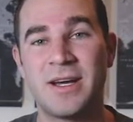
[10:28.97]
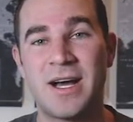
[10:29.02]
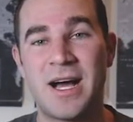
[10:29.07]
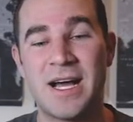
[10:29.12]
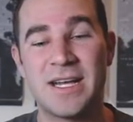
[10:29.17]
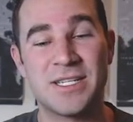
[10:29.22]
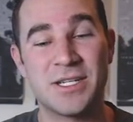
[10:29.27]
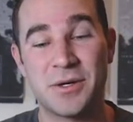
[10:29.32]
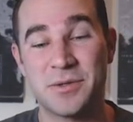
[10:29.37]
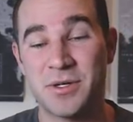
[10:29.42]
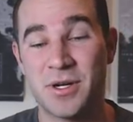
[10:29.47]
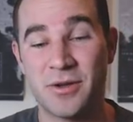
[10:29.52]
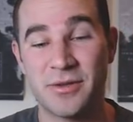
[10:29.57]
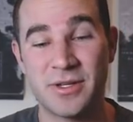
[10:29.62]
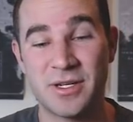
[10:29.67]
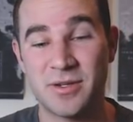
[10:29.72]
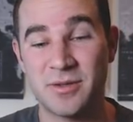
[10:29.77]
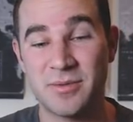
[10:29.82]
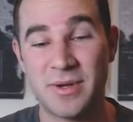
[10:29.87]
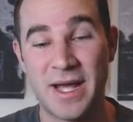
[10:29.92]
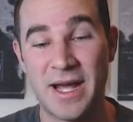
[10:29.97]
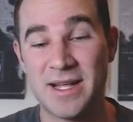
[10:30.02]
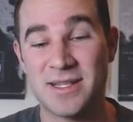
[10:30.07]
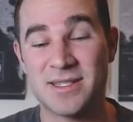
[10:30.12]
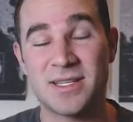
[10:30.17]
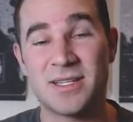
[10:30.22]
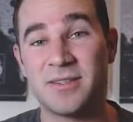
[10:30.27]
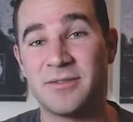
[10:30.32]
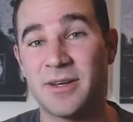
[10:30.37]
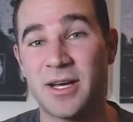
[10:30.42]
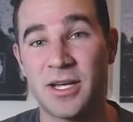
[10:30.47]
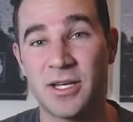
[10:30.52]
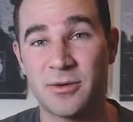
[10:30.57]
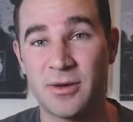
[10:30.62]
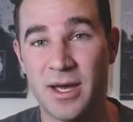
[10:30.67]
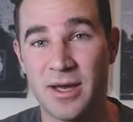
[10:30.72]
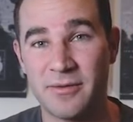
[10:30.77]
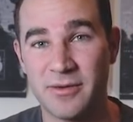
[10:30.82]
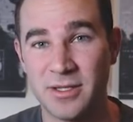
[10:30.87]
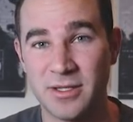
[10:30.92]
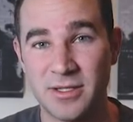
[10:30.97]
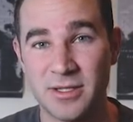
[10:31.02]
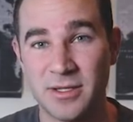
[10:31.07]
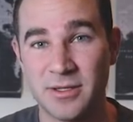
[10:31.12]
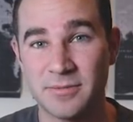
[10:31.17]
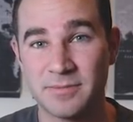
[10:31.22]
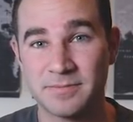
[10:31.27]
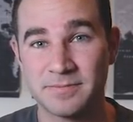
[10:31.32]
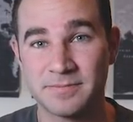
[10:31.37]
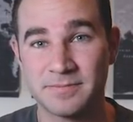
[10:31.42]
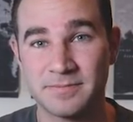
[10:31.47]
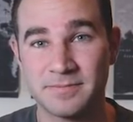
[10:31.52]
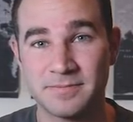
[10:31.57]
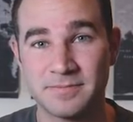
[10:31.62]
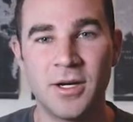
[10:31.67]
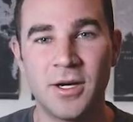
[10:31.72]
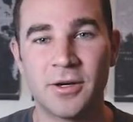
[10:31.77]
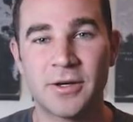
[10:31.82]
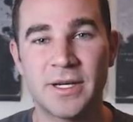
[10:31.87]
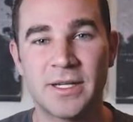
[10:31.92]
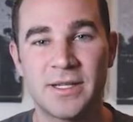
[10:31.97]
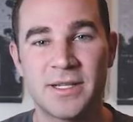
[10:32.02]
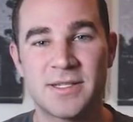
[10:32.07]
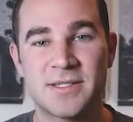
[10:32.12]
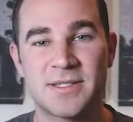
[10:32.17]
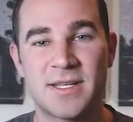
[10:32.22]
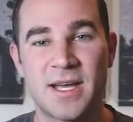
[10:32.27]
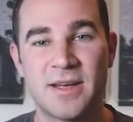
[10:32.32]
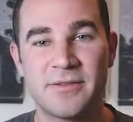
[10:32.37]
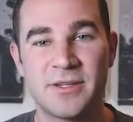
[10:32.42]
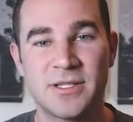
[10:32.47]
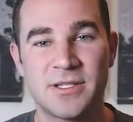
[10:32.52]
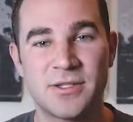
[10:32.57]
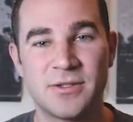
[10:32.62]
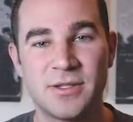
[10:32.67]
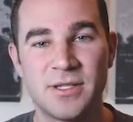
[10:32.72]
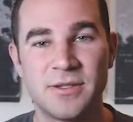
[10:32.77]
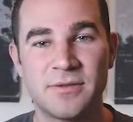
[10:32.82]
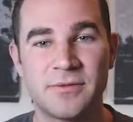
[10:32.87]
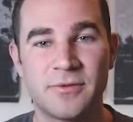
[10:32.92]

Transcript: I don't know that it adds any value having it here. Okay, let's dive into the